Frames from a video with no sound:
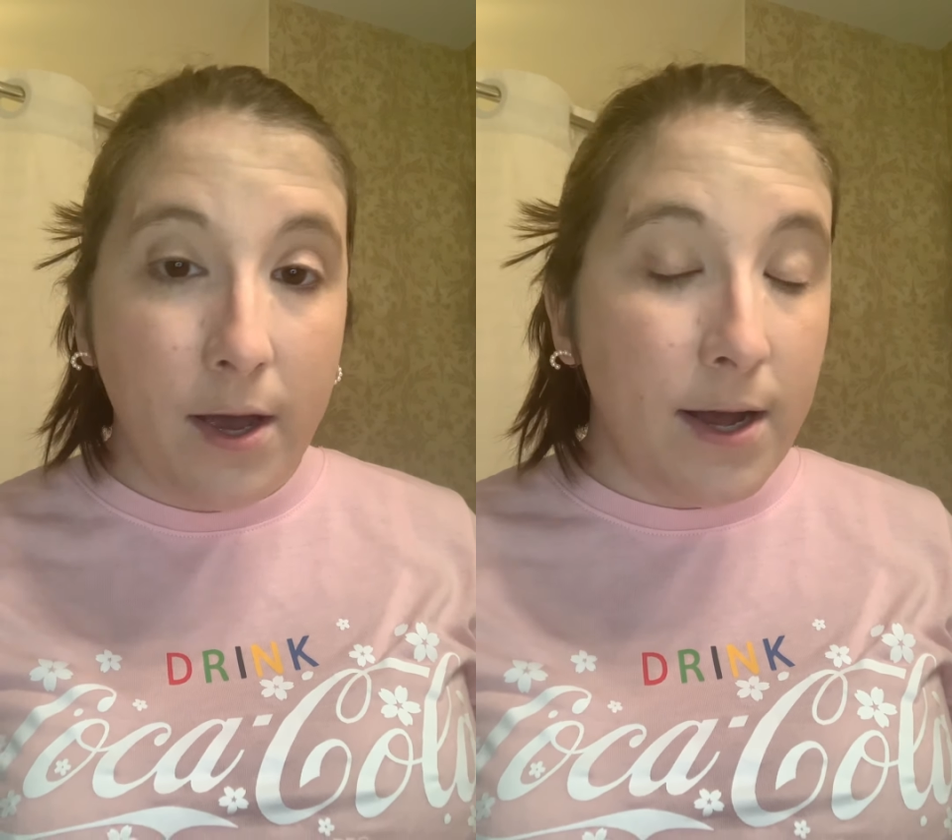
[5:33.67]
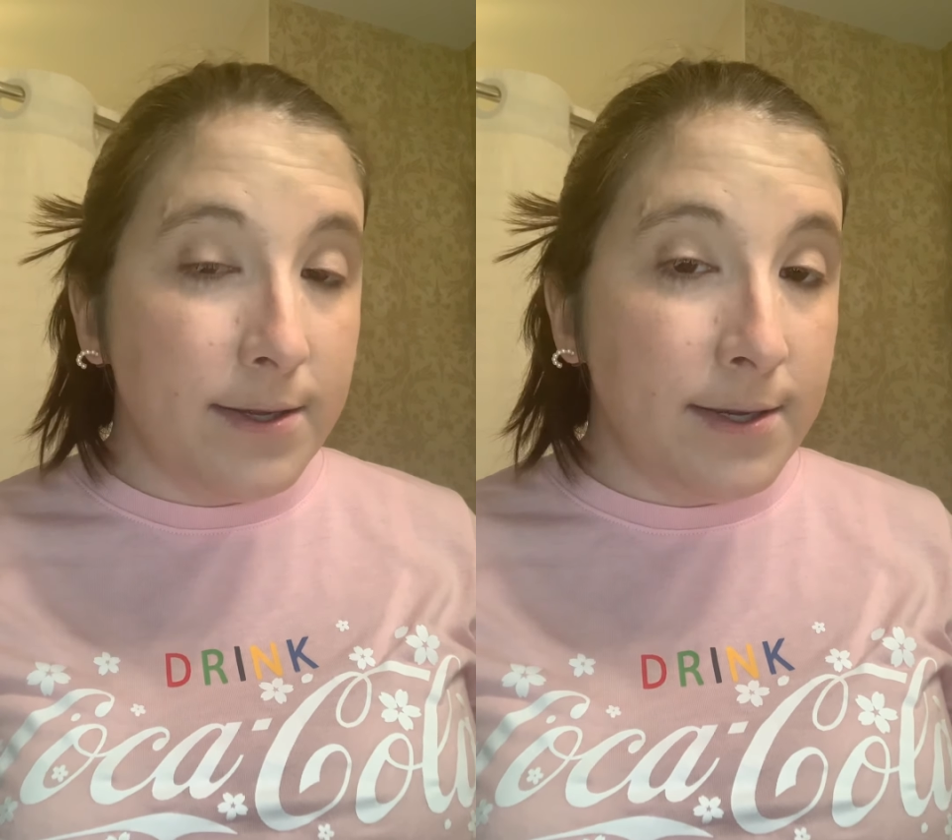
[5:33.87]

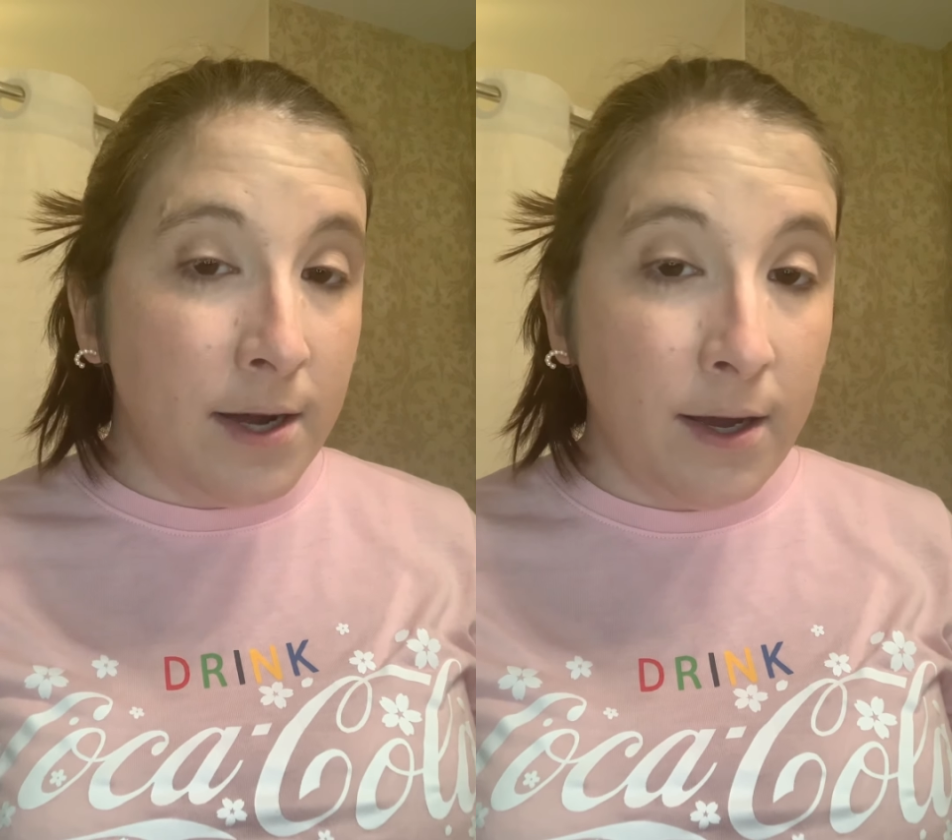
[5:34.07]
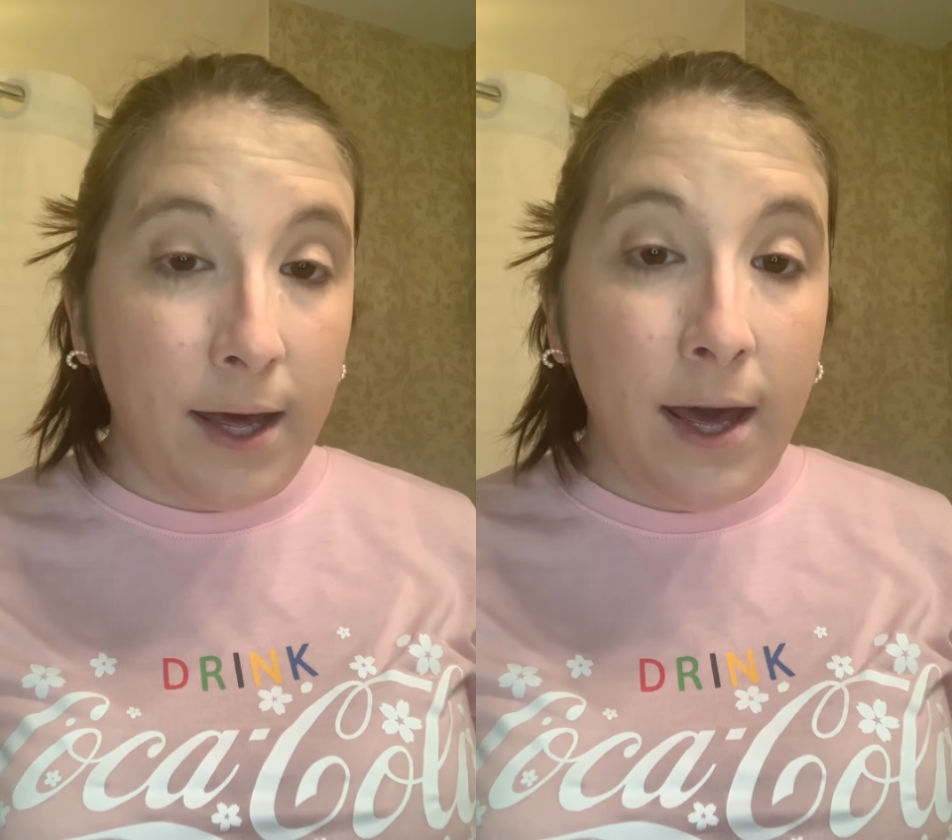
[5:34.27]
it's
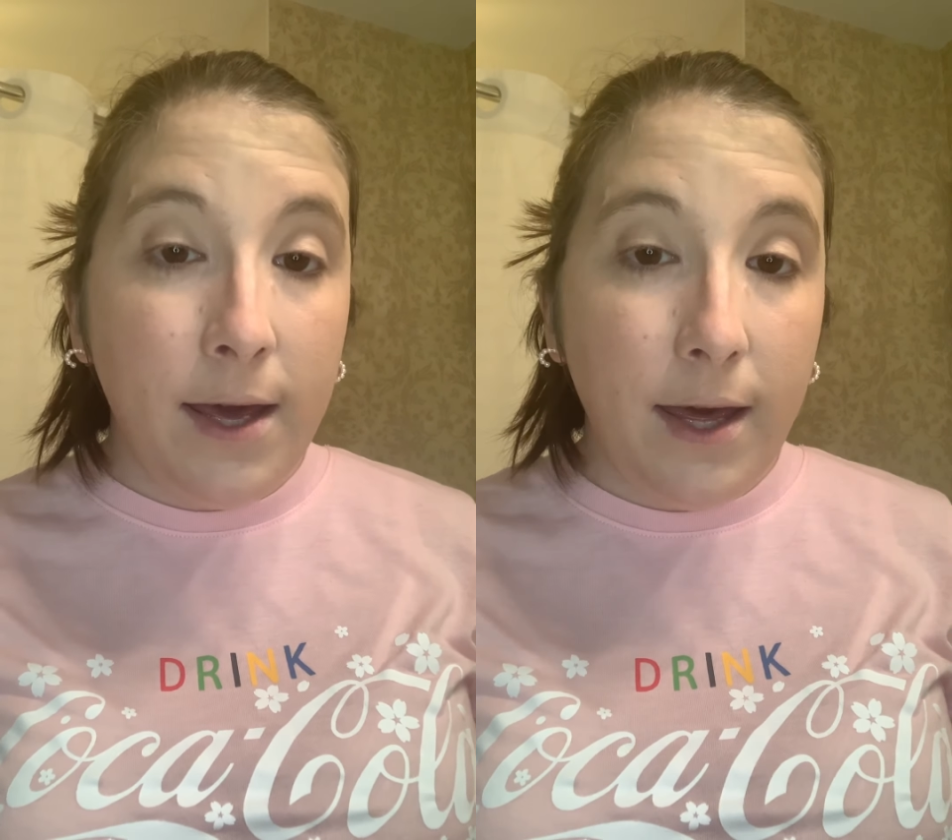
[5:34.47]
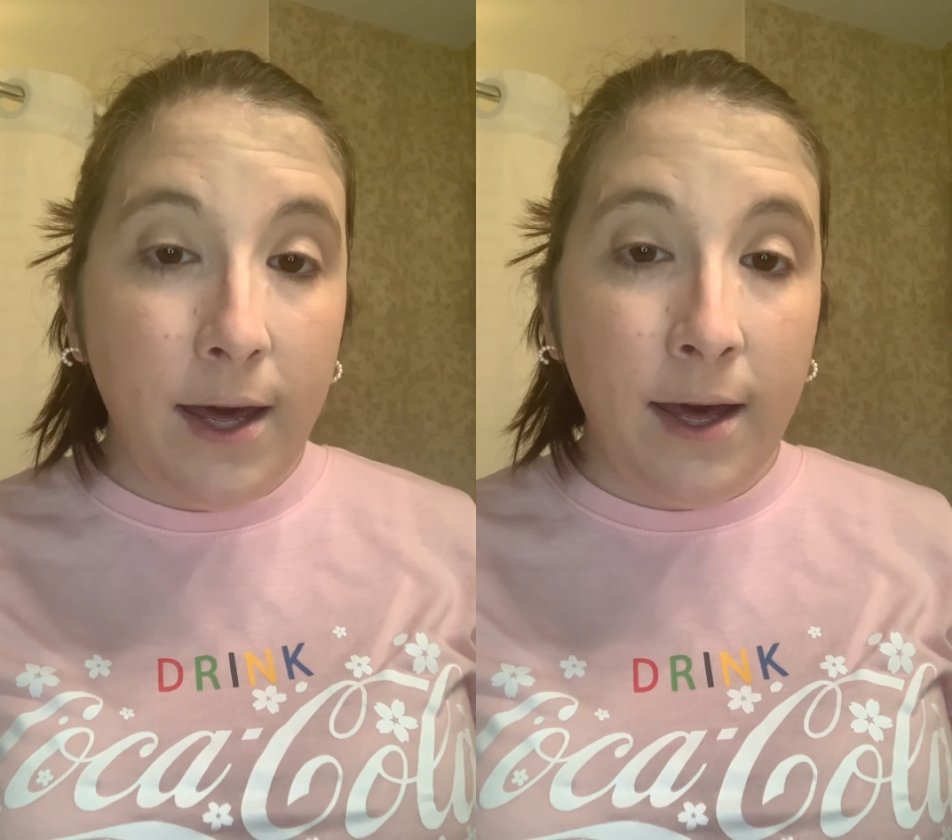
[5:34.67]
not
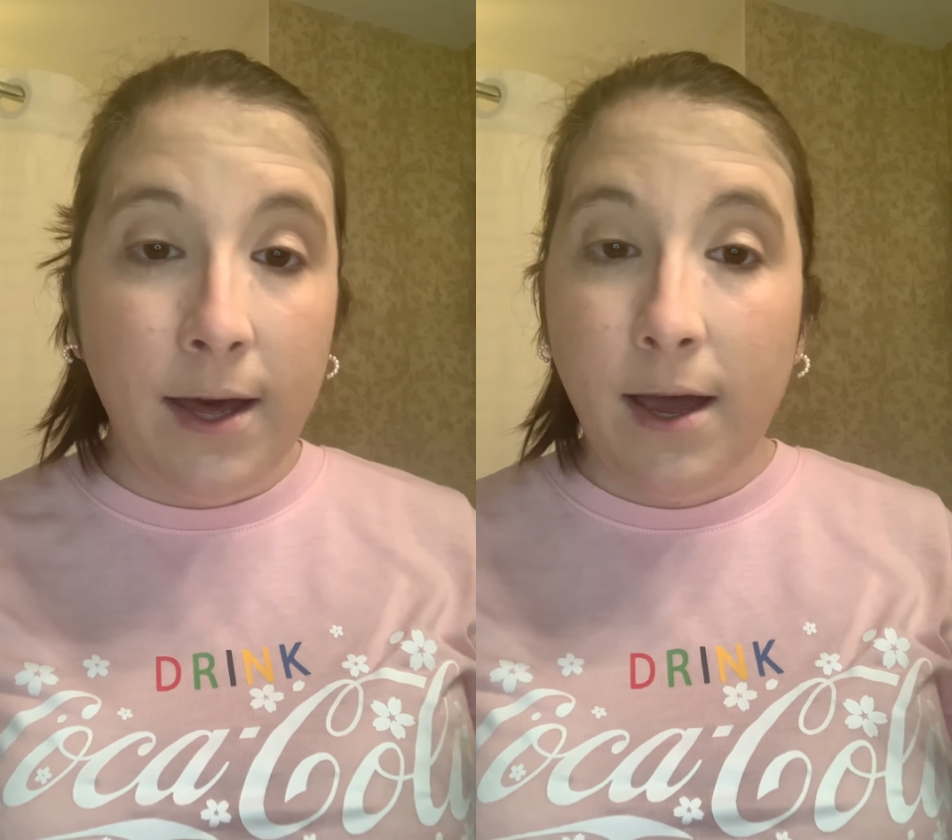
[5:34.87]
cakey,